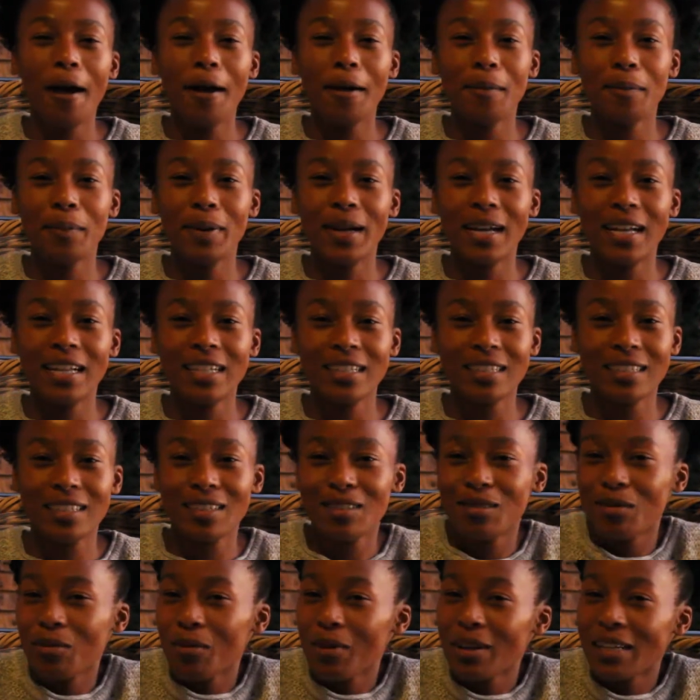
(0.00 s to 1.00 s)
but
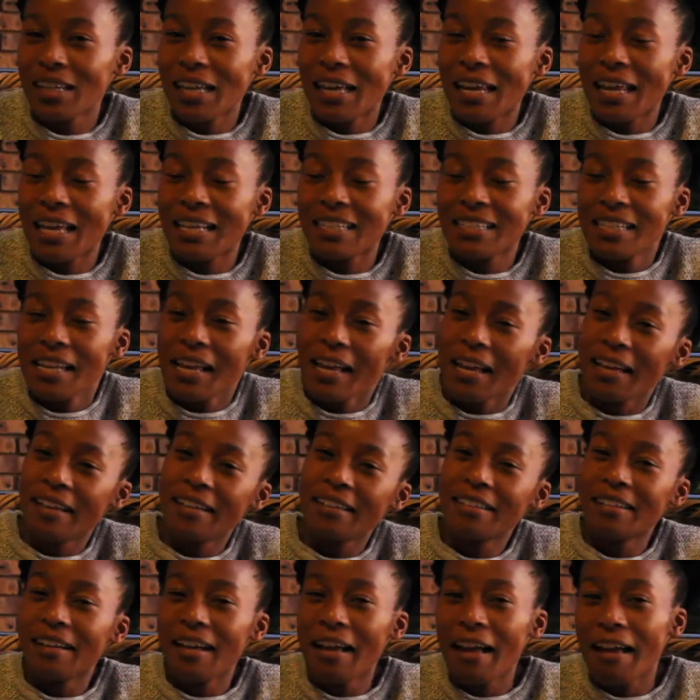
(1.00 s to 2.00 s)
what can I
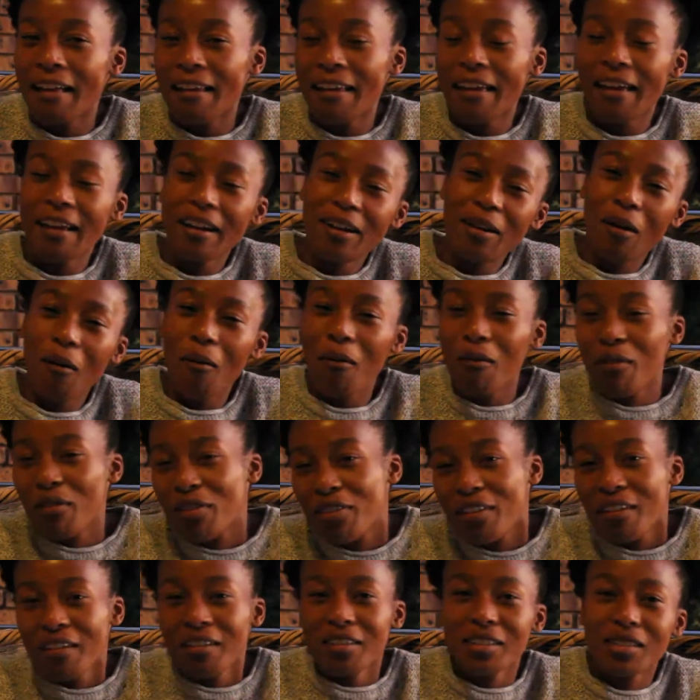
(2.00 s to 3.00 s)
say? I like all
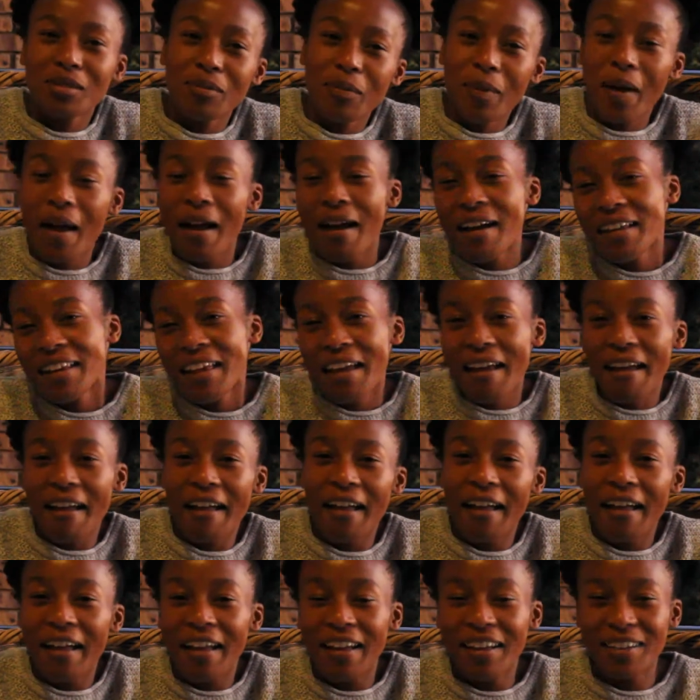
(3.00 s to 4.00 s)
things
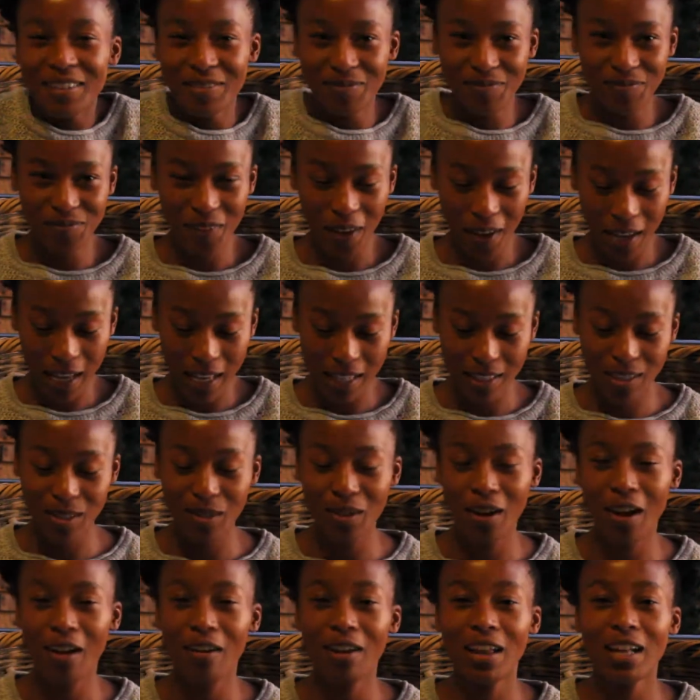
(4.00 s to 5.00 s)
money. Okay,
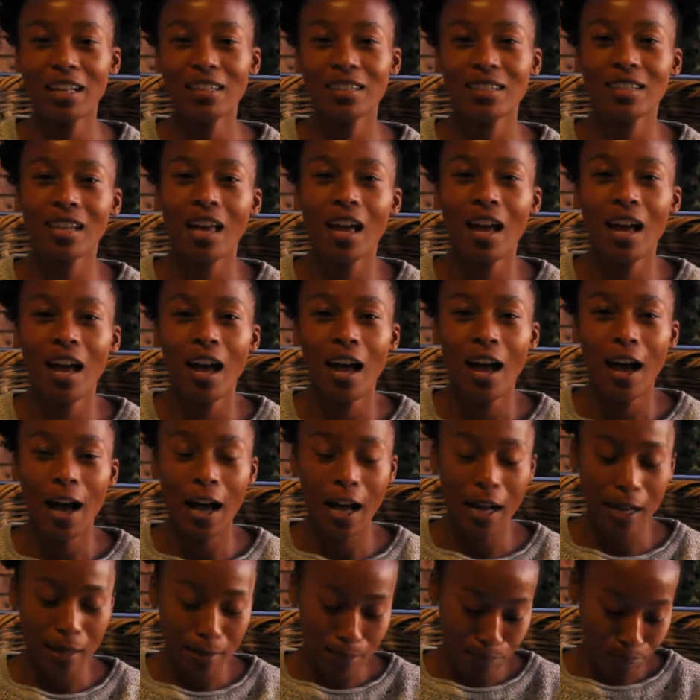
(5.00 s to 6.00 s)
so now let's
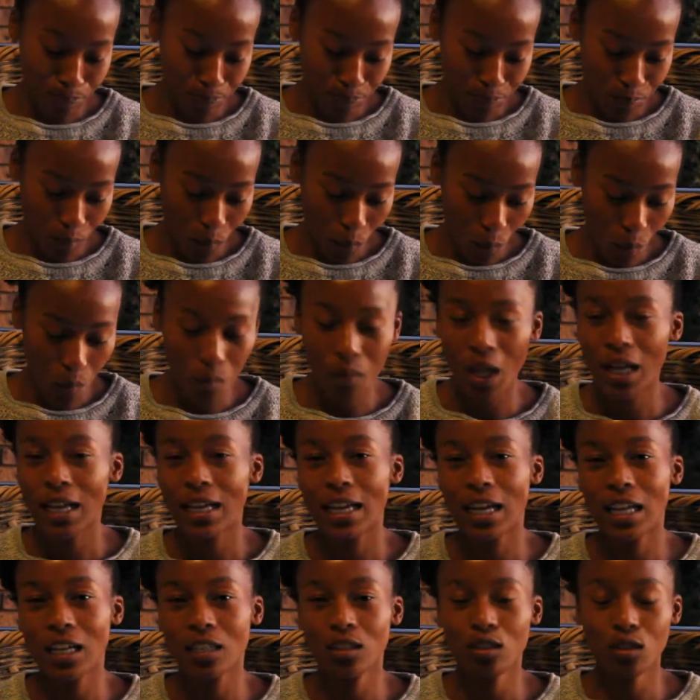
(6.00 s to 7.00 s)

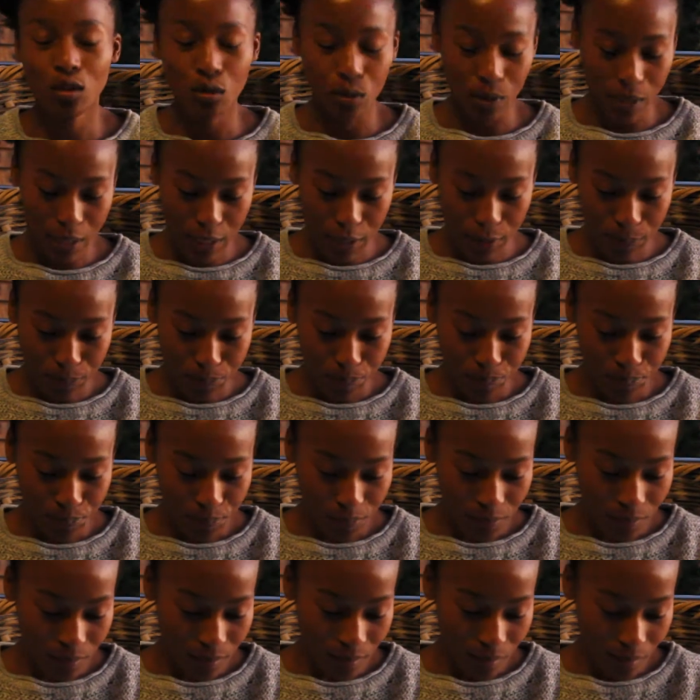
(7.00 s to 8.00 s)
get into it.
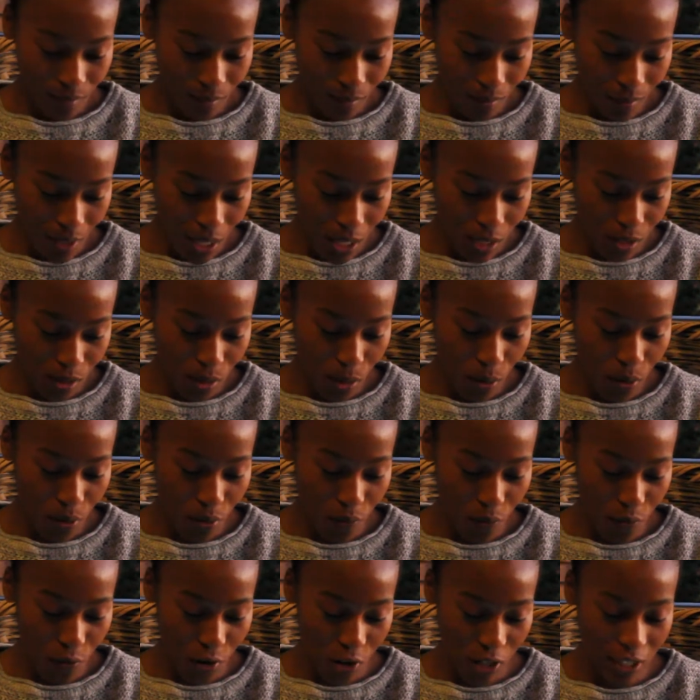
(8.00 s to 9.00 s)
So the
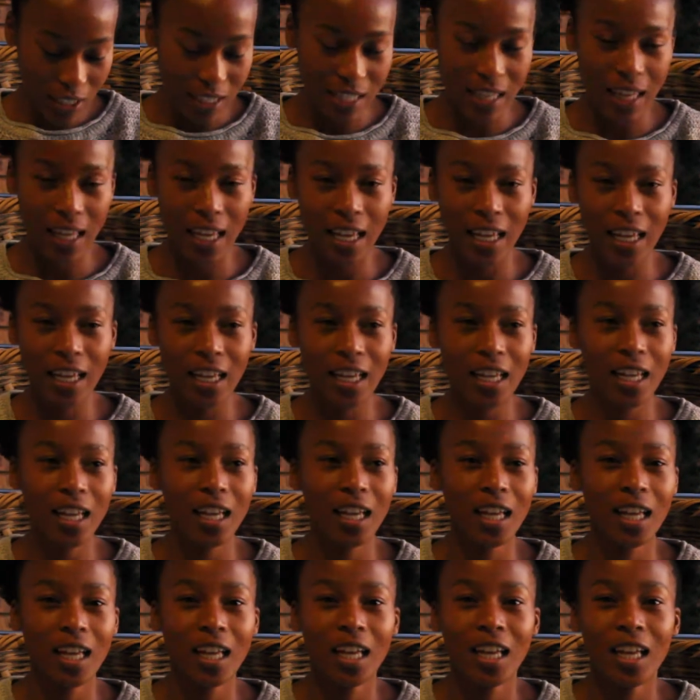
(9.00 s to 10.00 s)
first thing
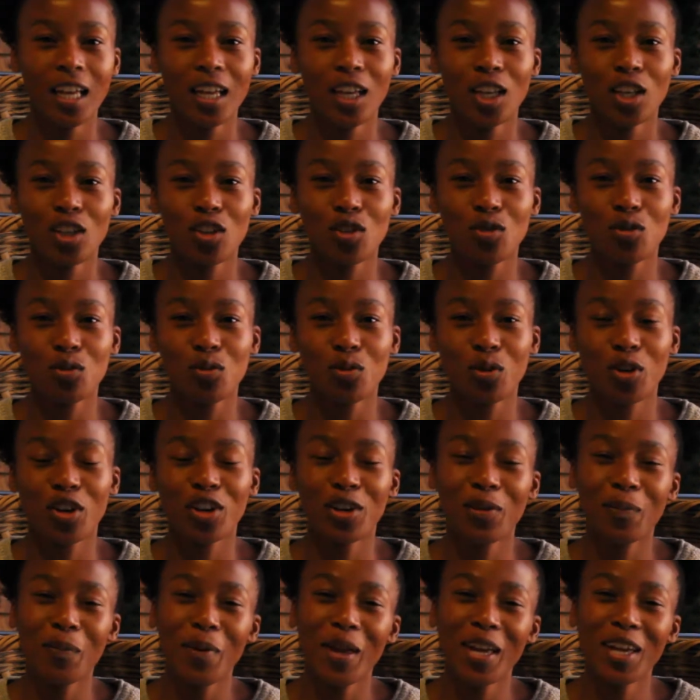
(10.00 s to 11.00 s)
you
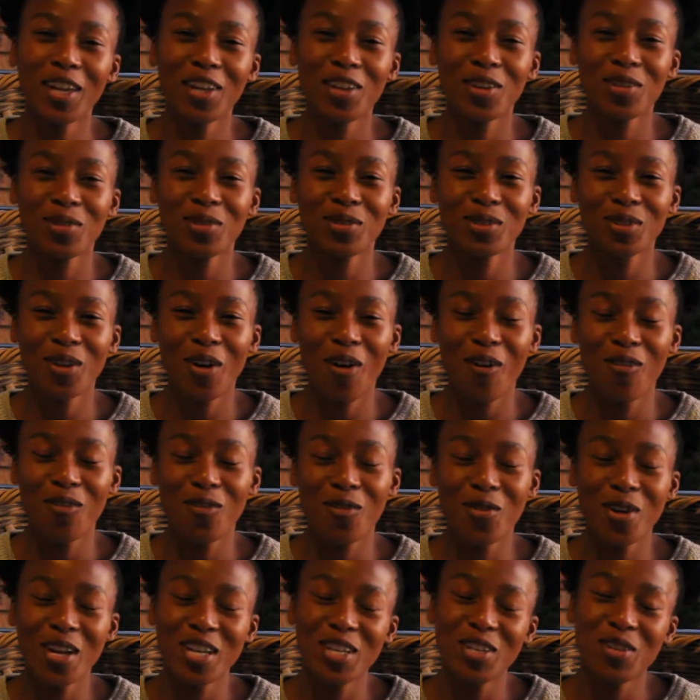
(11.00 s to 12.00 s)
could make use of
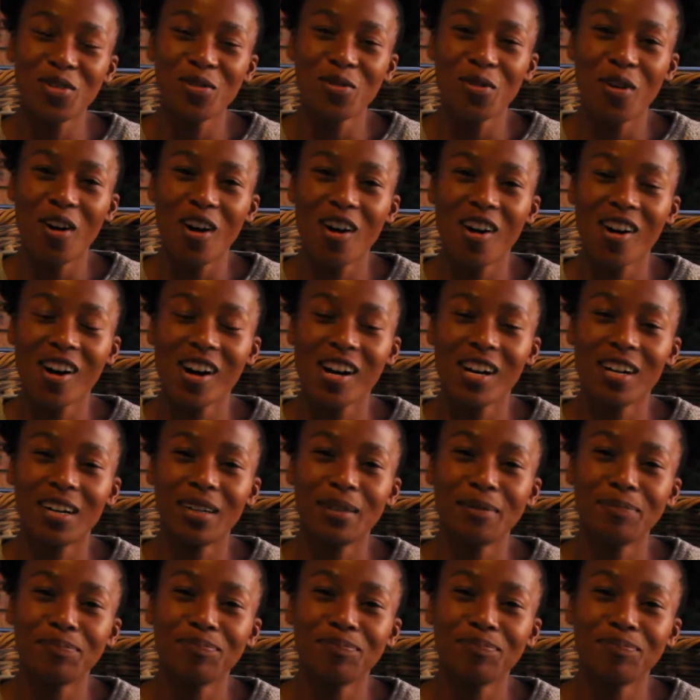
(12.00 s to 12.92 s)
when you are